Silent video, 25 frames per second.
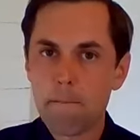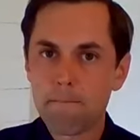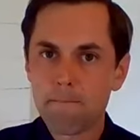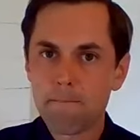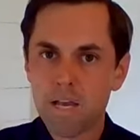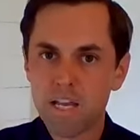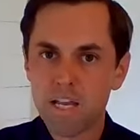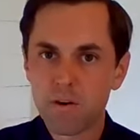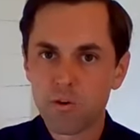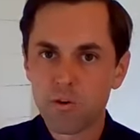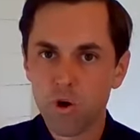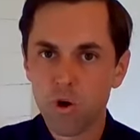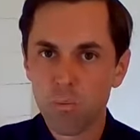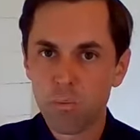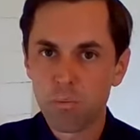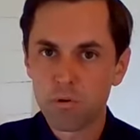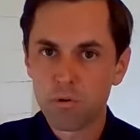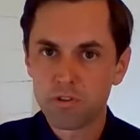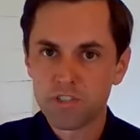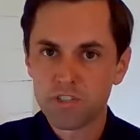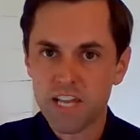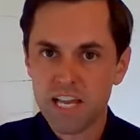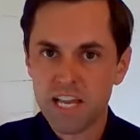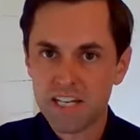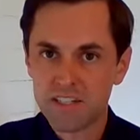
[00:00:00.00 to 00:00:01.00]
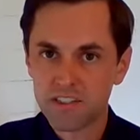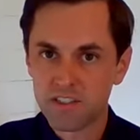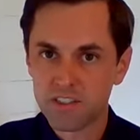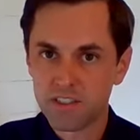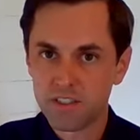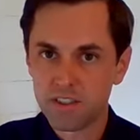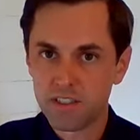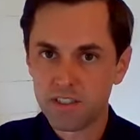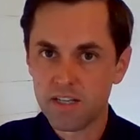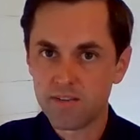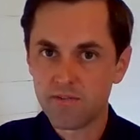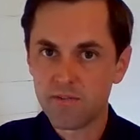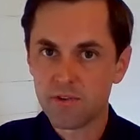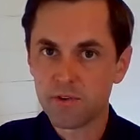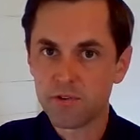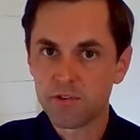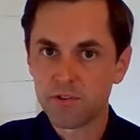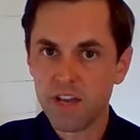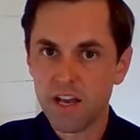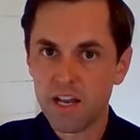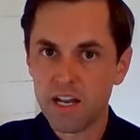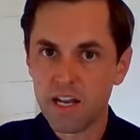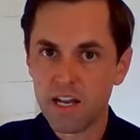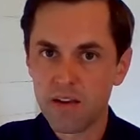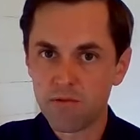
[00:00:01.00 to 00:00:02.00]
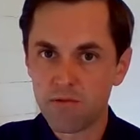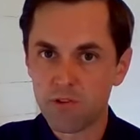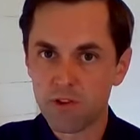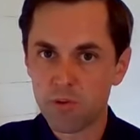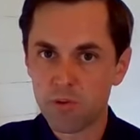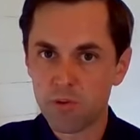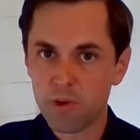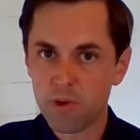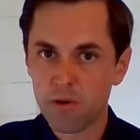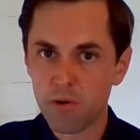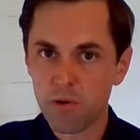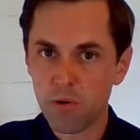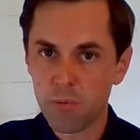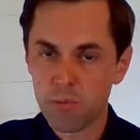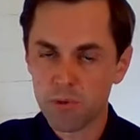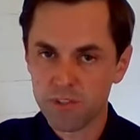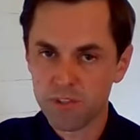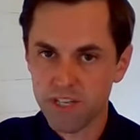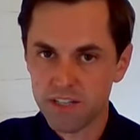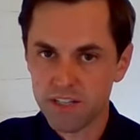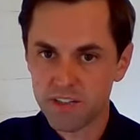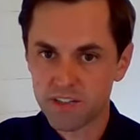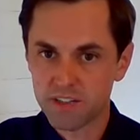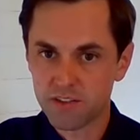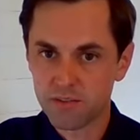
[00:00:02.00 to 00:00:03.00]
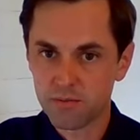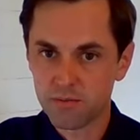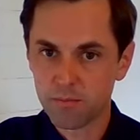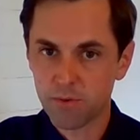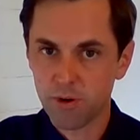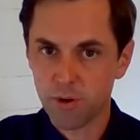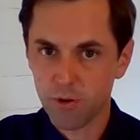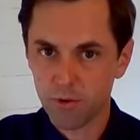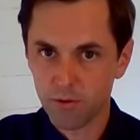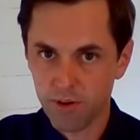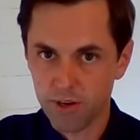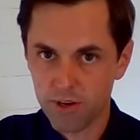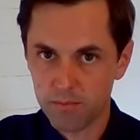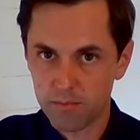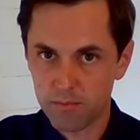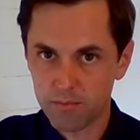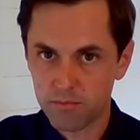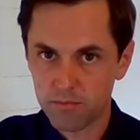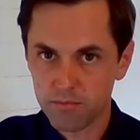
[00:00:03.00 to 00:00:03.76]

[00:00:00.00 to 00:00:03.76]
payroll protection if you sign up for the payroll protection program.